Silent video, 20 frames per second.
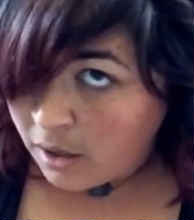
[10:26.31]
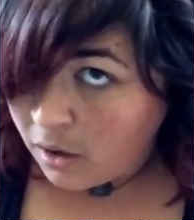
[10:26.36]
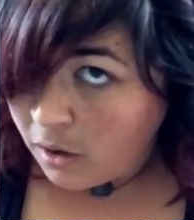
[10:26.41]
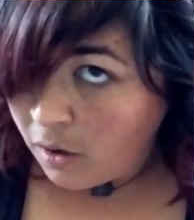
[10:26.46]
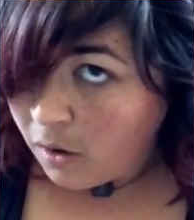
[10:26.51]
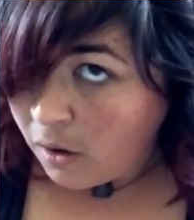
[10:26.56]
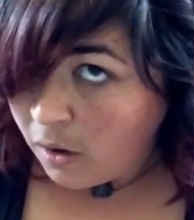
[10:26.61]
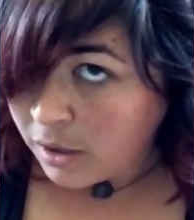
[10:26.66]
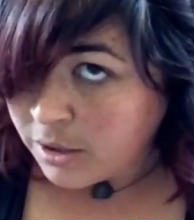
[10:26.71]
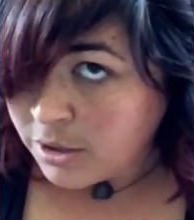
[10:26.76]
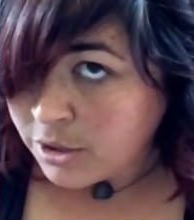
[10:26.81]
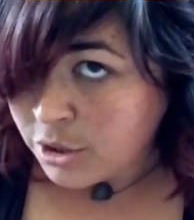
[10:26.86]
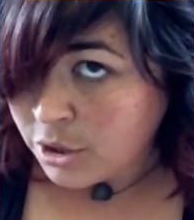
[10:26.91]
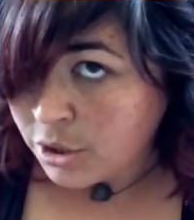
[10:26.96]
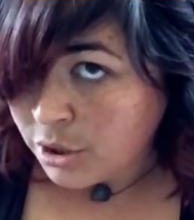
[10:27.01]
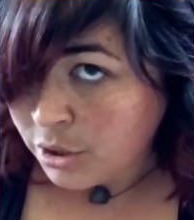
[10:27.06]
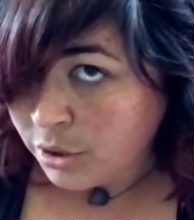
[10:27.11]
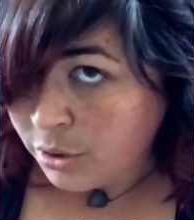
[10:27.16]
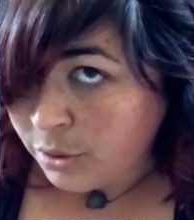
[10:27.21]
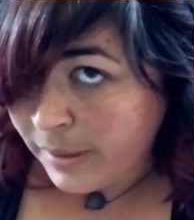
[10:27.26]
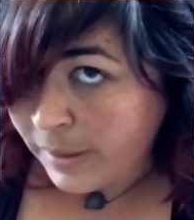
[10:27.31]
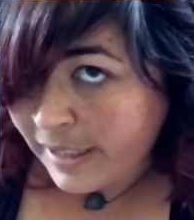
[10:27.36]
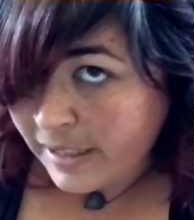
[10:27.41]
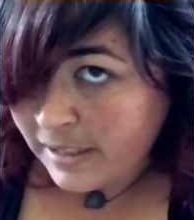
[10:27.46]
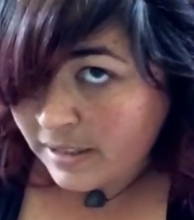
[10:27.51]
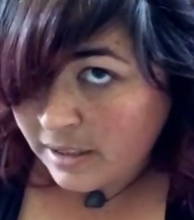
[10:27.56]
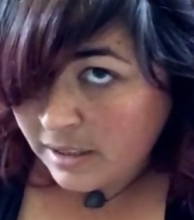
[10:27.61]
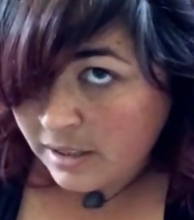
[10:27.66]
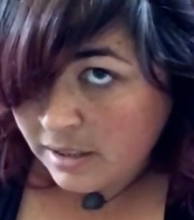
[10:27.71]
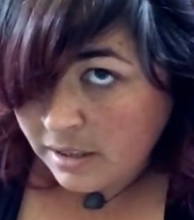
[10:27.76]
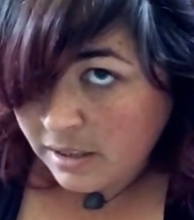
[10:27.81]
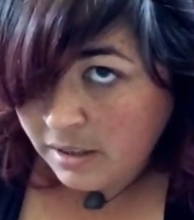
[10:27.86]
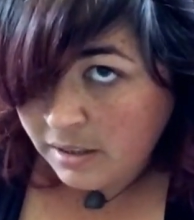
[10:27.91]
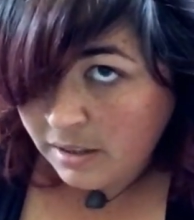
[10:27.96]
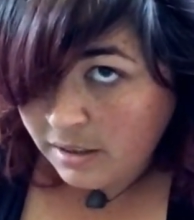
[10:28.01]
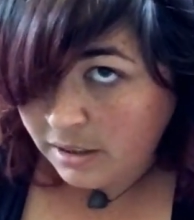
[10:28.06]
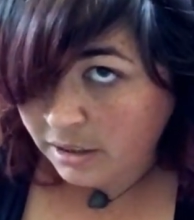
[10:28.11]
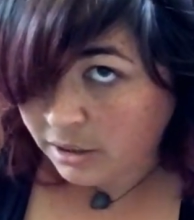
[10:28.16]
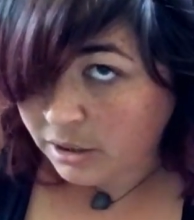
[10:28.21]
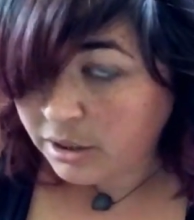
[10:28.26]
onto it,
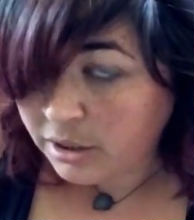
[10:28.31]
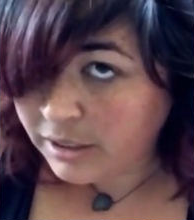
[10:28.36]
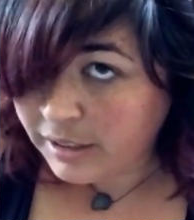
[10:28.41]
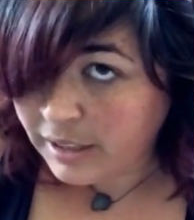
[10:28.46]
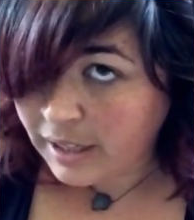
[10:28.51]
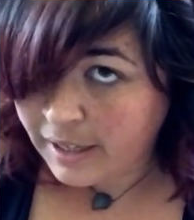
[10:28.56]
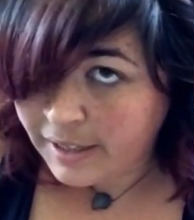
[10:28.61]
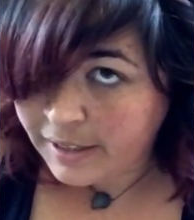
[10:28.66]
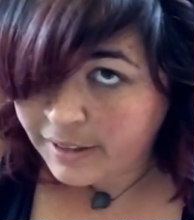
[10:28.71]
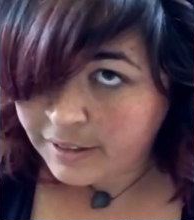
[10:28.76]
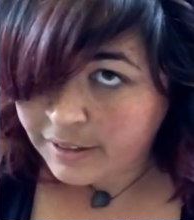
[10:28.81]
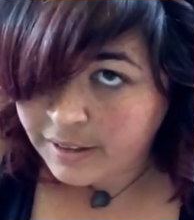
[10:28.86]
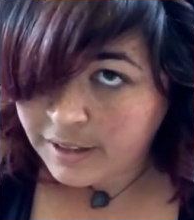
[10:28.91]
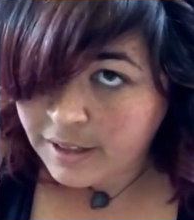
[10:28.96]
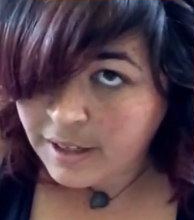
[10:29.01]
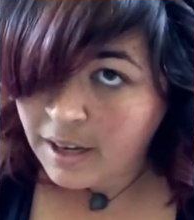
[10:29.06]
the curling iron.